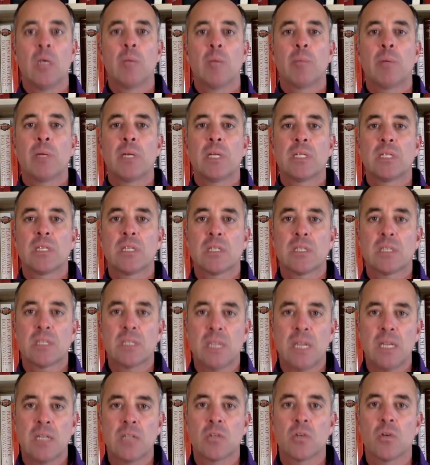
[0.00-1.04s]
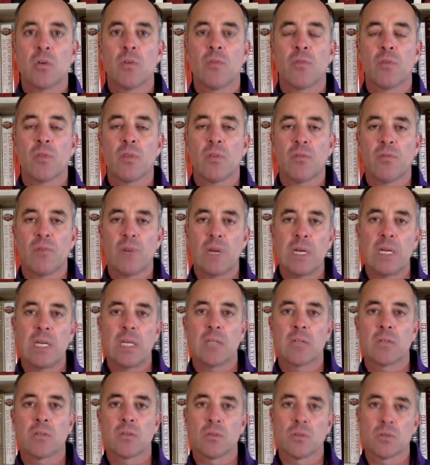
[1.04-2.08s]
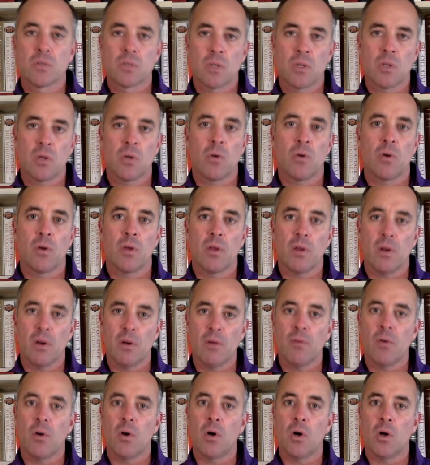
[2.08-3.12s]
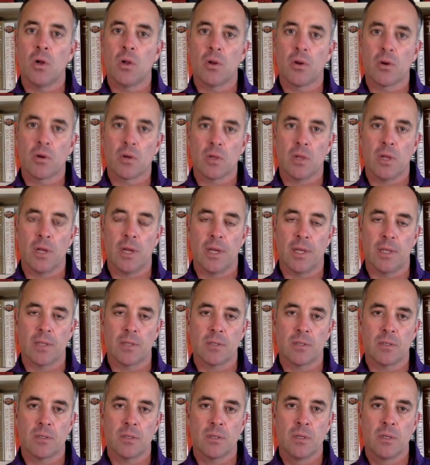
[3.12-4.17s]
but is essential for the financial security of all our clients.